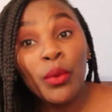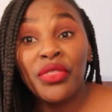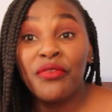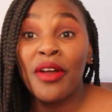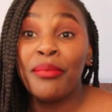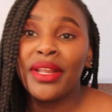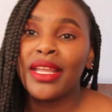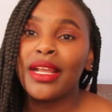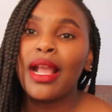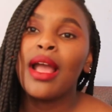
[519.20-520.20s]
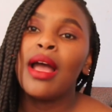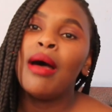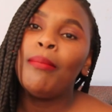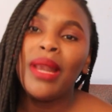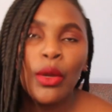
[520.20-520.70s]
fabric,
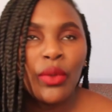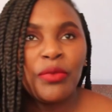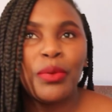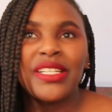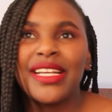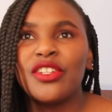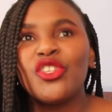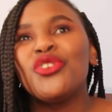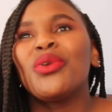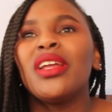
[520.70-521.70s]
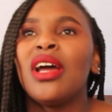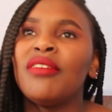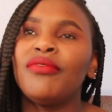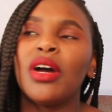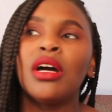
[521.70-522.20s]
play with pattern. So you can
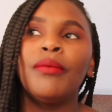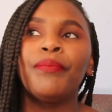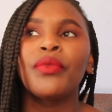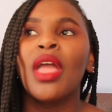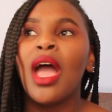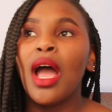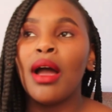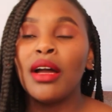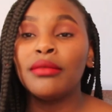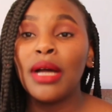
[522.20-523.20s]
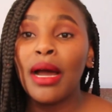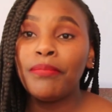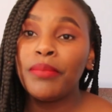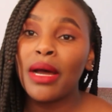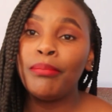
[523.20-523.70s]
have
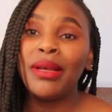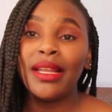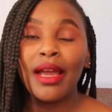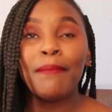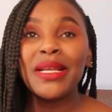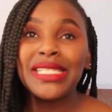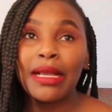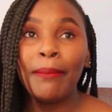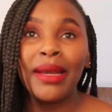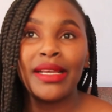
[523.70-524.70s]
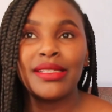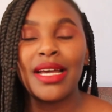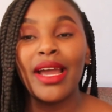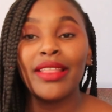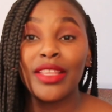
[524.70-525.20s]
a basic
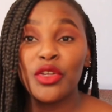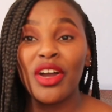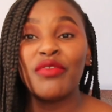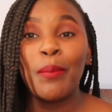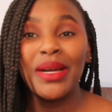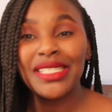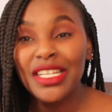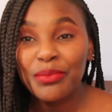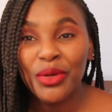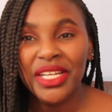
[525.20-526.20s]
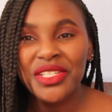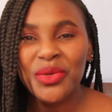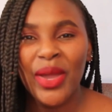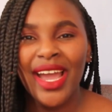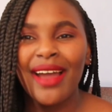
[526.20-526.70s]
blazer, and then you have a patterned pocket
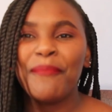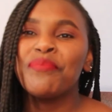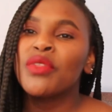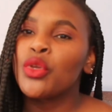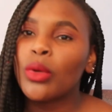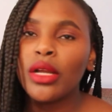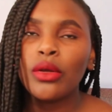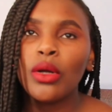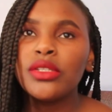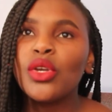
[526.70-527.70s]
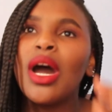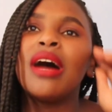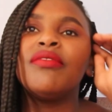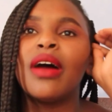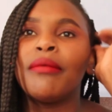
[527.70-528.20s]
square. You can also
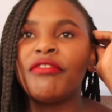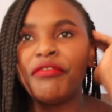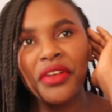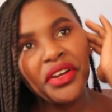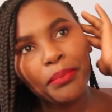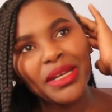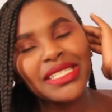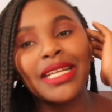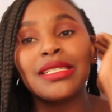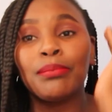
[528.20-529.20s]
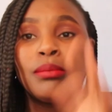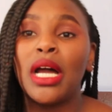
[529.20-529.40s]
have a very patterned